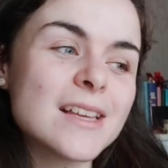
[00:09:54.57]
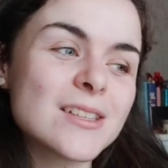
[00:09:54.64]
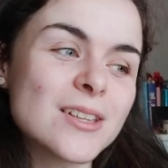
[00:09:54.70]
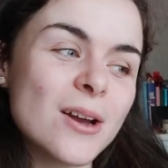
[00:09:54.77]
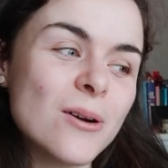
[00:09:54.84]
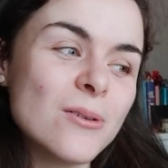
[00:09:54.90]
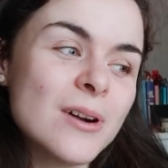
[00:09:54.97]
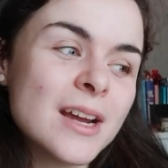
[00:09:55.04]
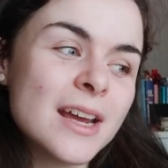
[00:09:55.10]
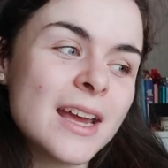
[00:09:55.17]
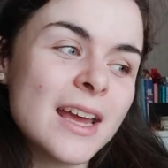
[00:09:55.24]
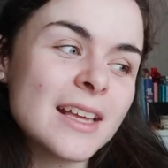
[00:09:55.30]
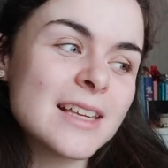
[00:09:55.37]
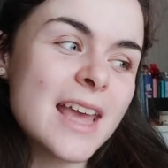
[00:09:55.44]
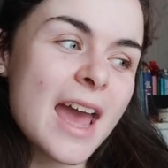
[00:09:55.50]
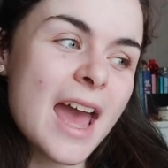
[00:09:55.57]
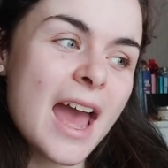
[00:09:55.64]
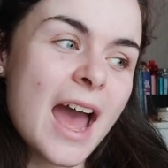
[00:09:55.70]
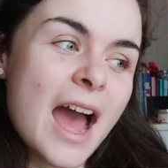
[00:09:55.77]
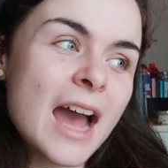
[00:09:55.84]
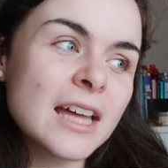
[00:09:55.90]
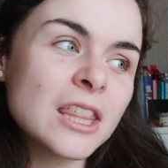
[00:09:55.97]
So
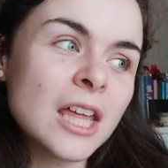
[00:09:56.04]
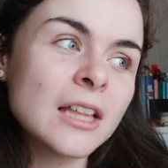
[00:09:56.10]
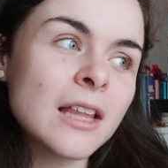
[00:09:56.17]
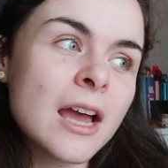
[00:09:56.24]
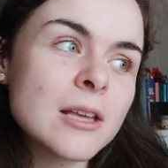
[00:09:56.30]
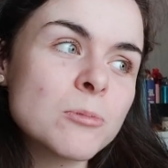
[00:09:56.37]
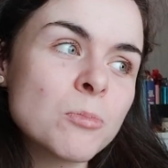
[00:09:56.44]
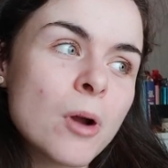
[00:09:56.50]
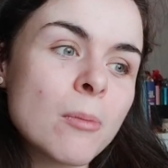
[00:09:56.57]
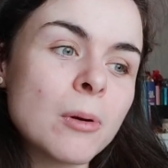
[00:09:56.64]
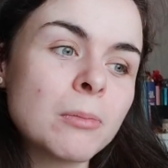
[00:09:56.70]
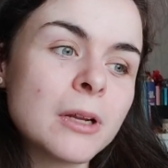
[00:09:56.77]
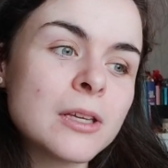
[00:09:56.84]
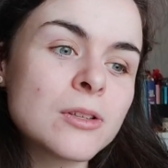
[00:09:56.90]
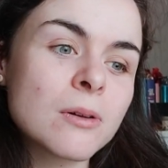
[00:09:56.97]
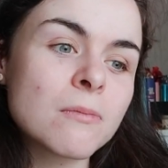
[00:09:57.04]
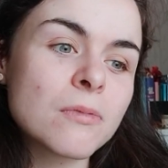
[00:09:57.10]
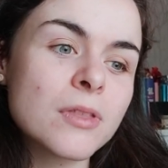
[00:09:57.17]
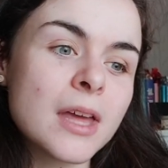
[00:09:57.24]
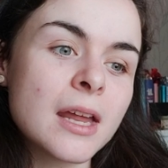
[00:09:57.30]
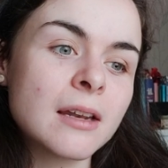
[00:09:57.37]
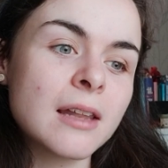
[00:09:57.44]
yeah, I think that's probably
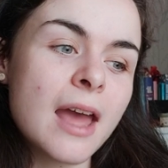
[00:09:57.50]
something